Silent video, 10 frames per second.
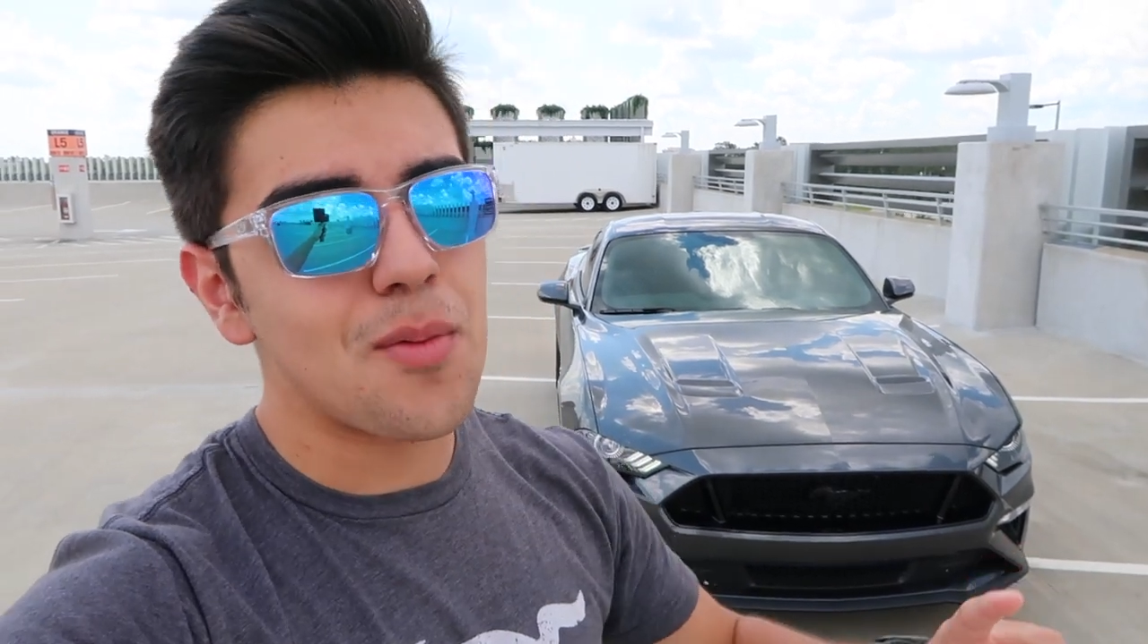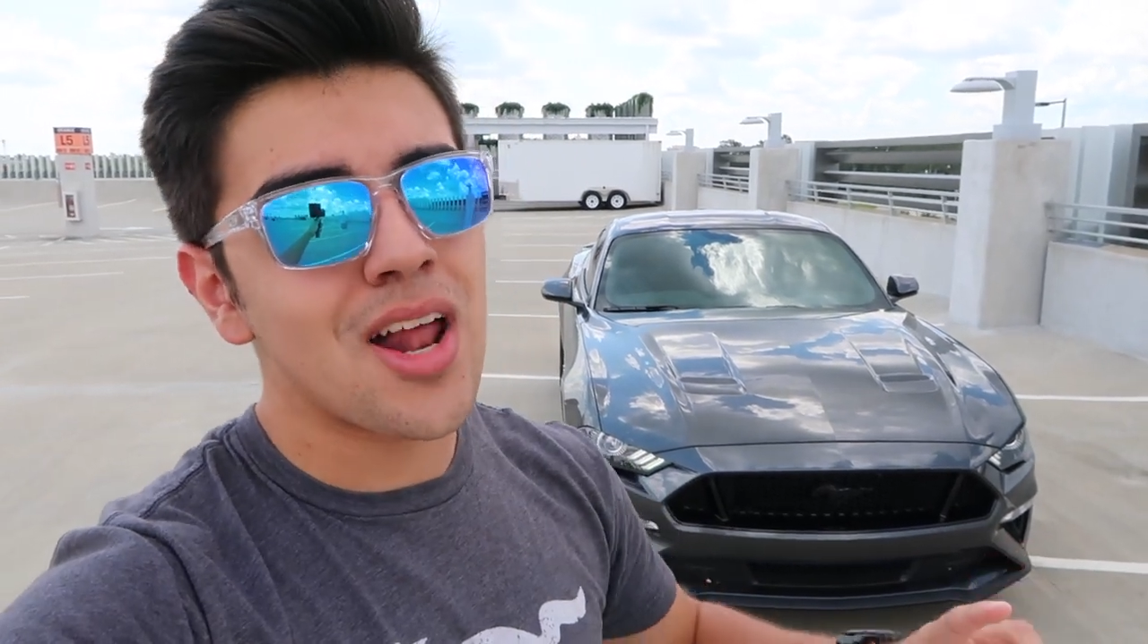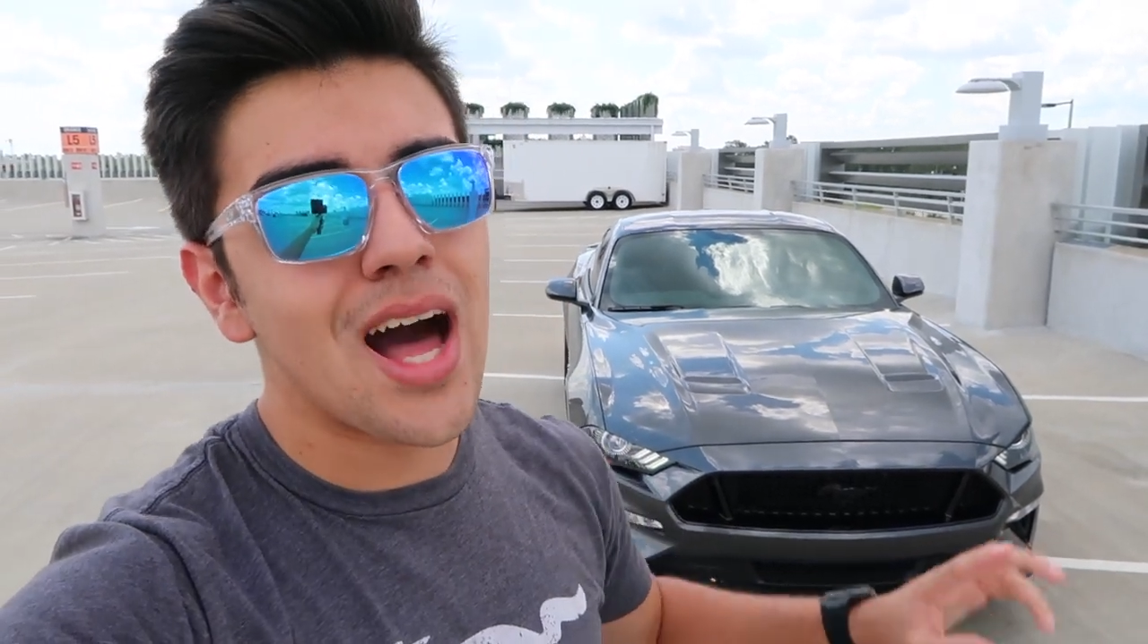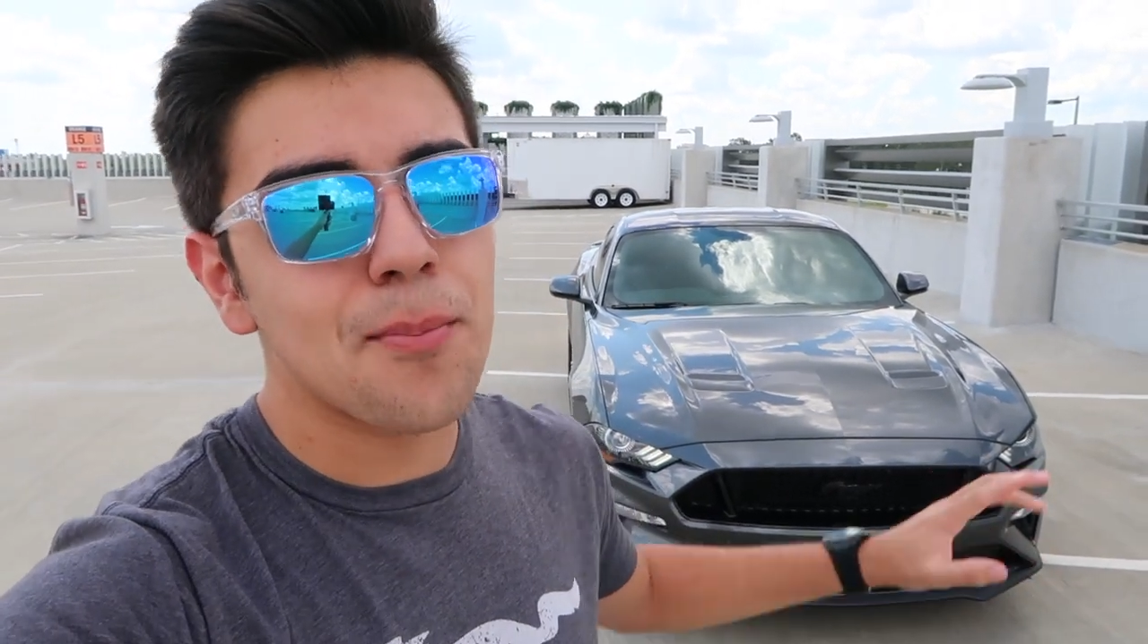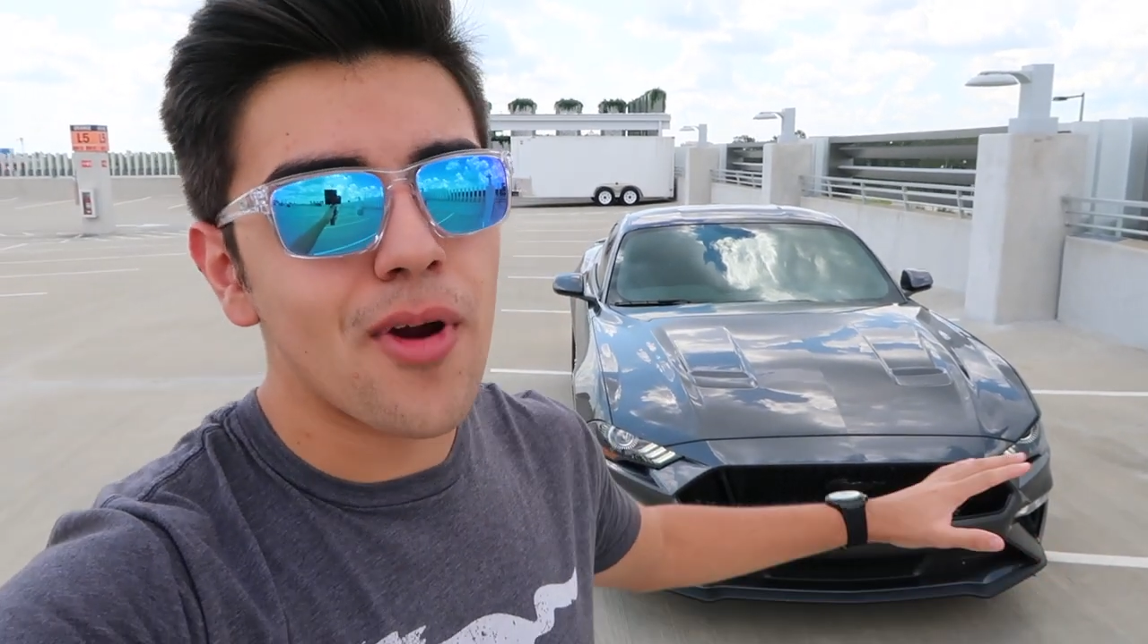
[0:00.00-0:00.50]
I'm
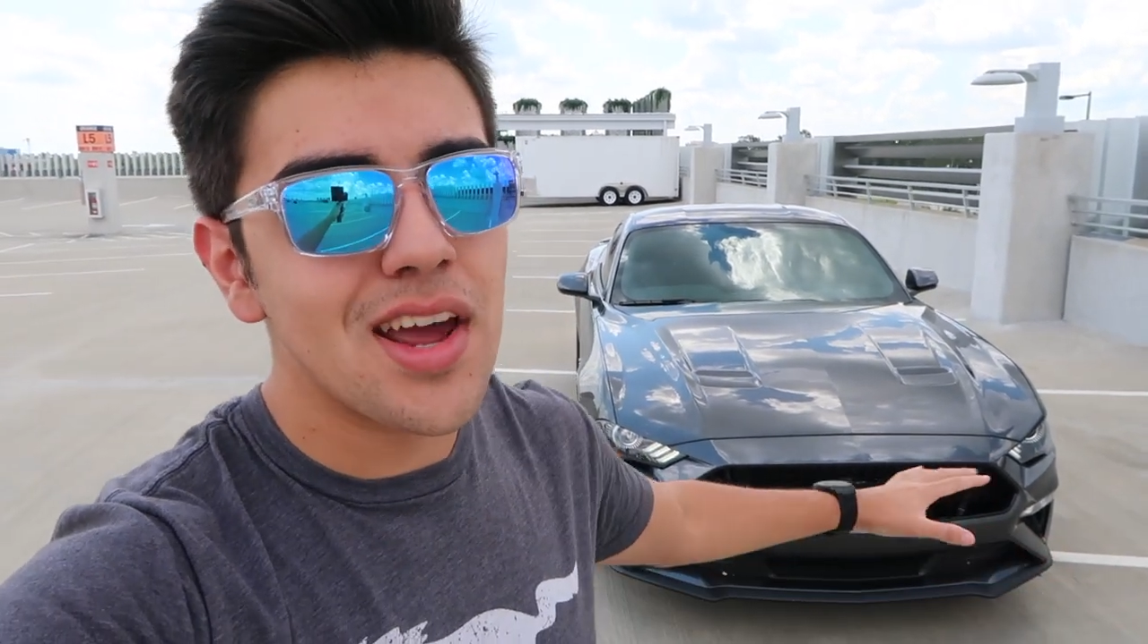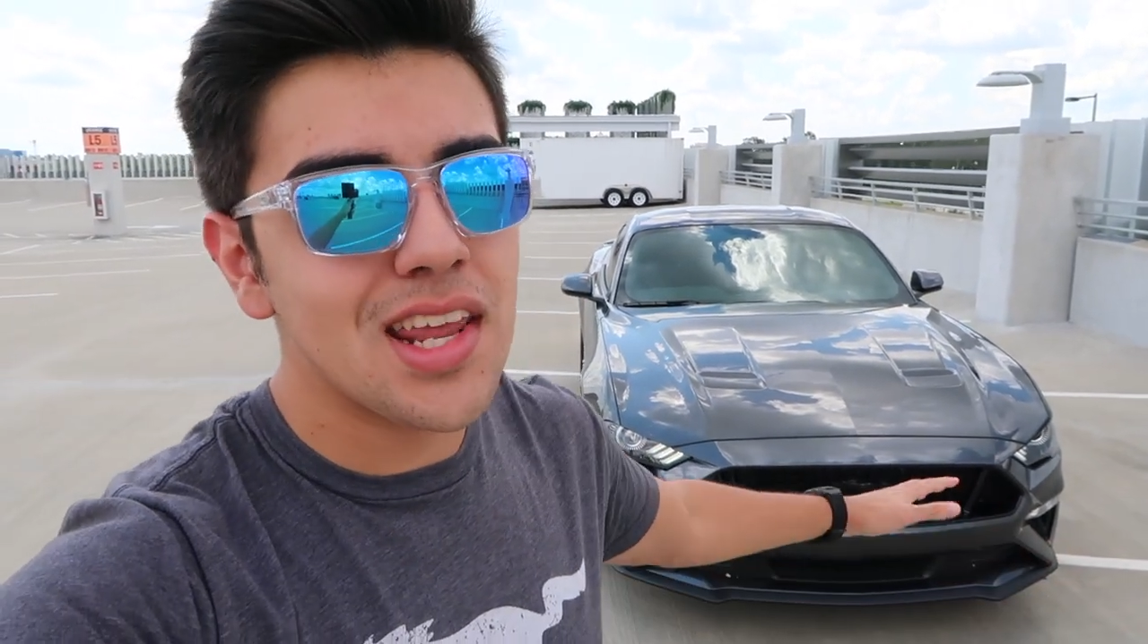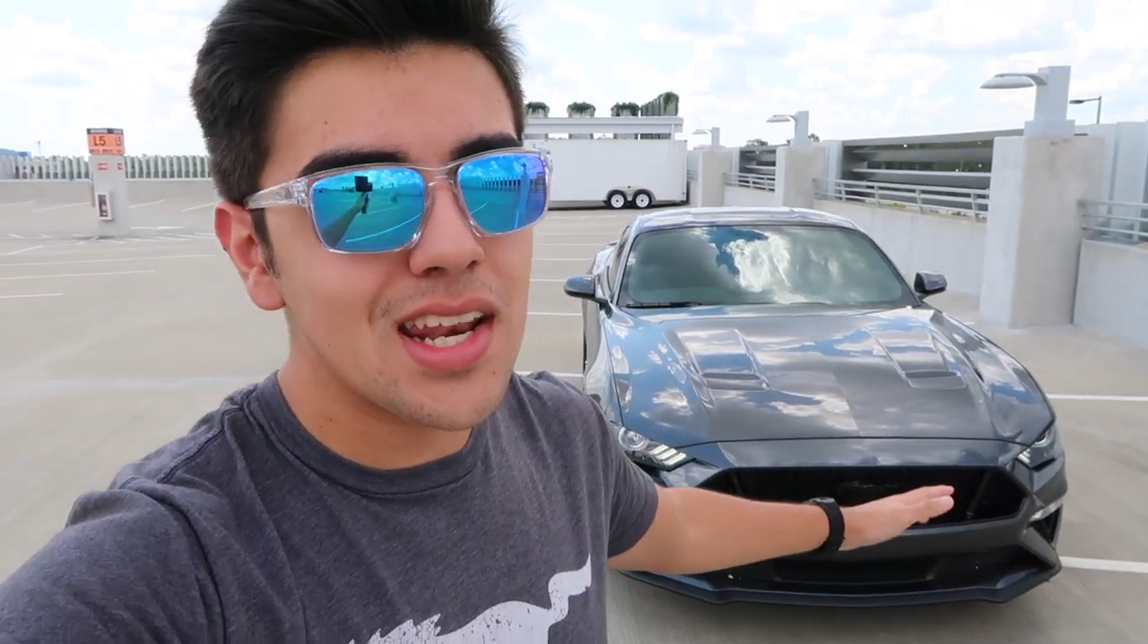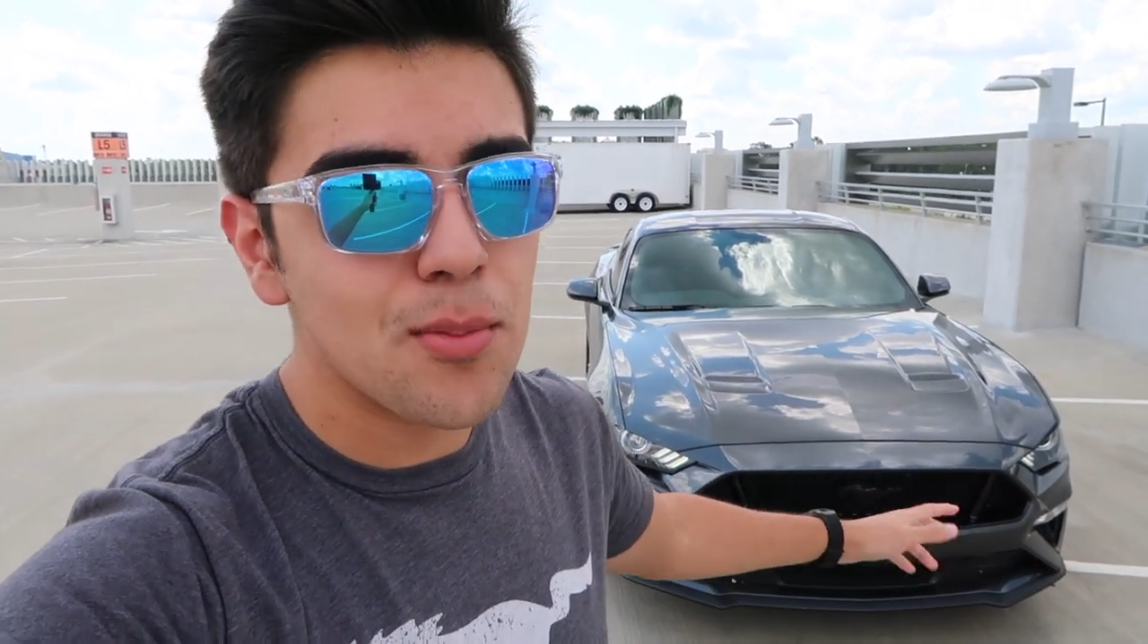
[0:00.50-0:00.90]
gonna hop right in.